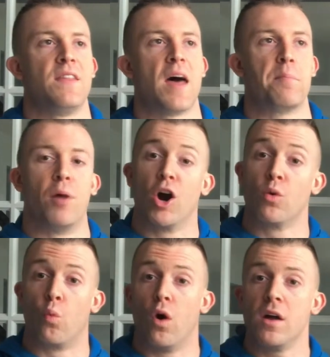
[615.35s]
that part
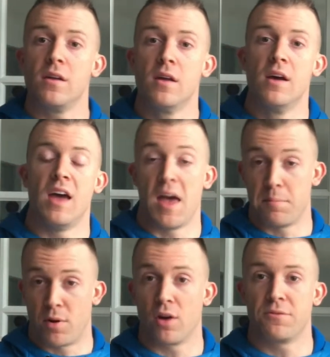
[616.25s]
1 and
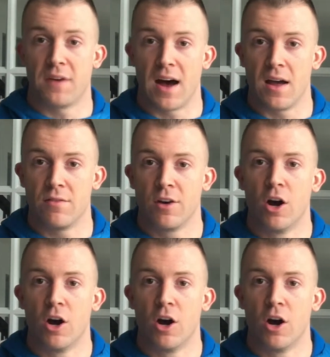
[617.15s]
part 5